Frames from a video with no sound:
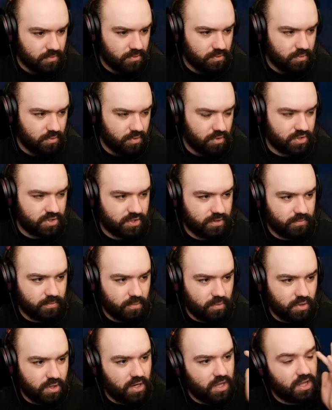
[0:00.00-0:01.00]
We've got a Super
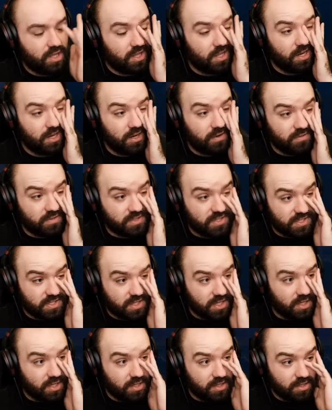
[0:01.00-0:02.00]
Mutant here that I didn't even
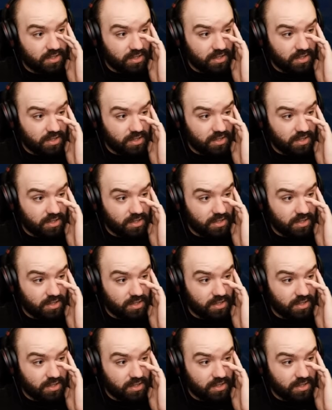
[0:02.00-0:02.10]
see,